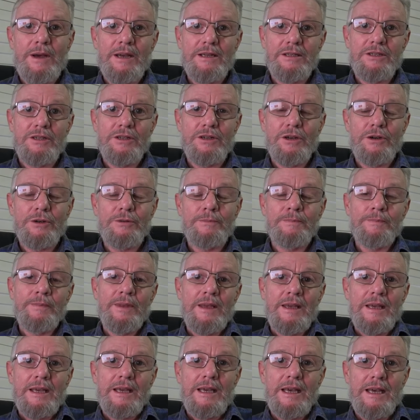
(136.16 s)
But, you know,
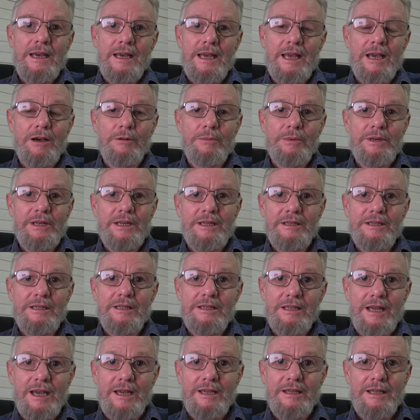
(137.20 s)
Albanese
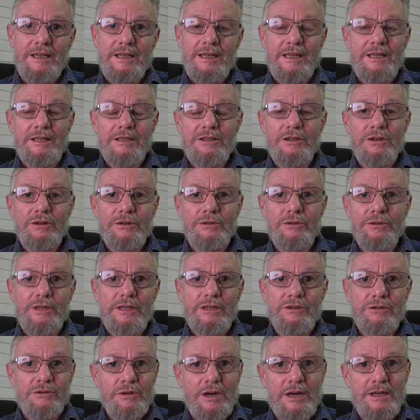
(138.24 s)
is saying that he's got all
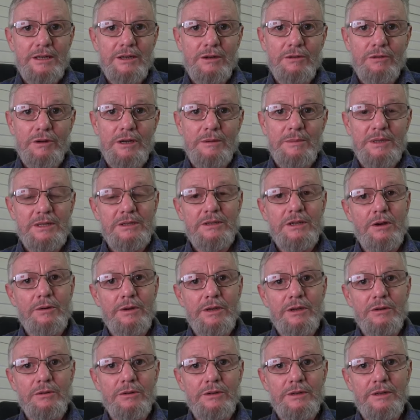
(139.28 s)
these trade agreements
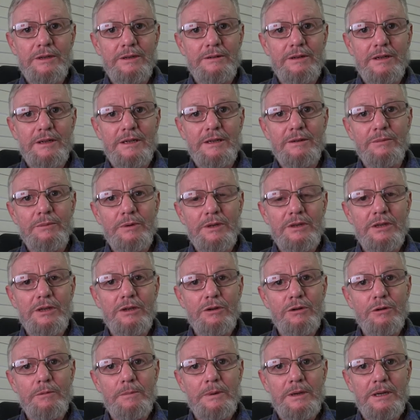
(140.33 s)
going on with
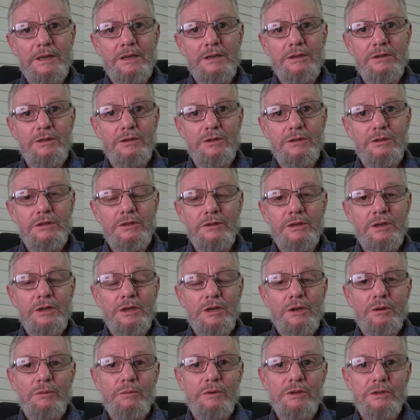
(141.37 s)
the European Union,
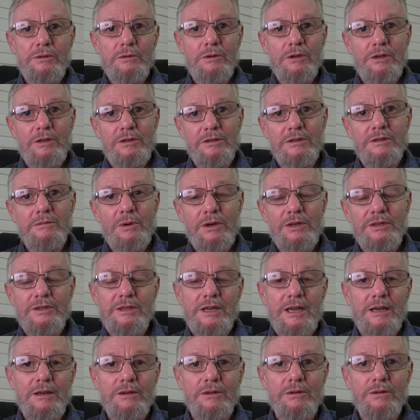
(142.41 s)
which might
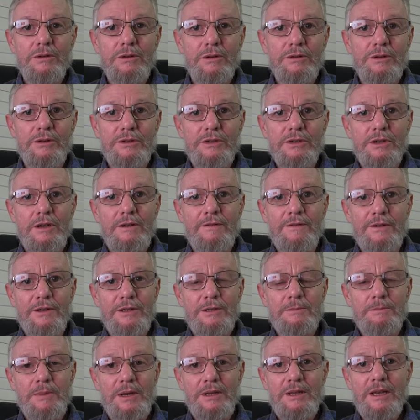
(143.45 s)
sound good on the
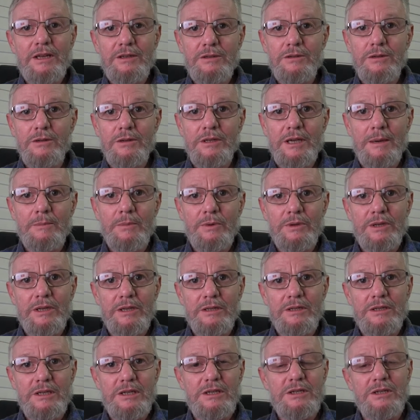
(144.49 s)
surface, but they do come with
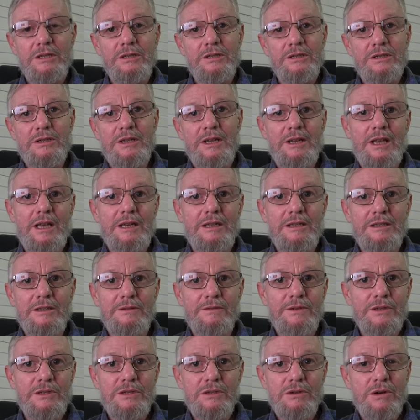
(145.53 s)
conditions, and that
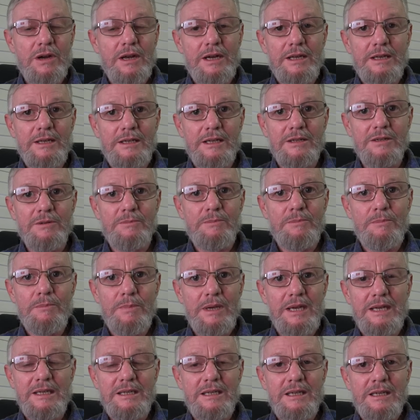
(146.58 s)
is if Australia doesn't
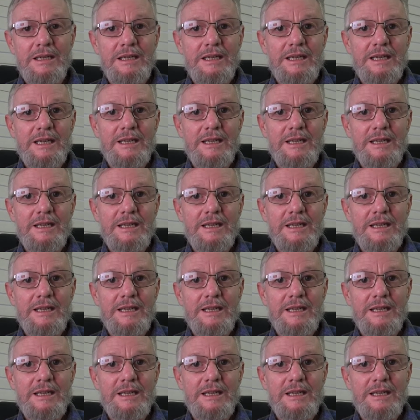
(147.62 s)
meet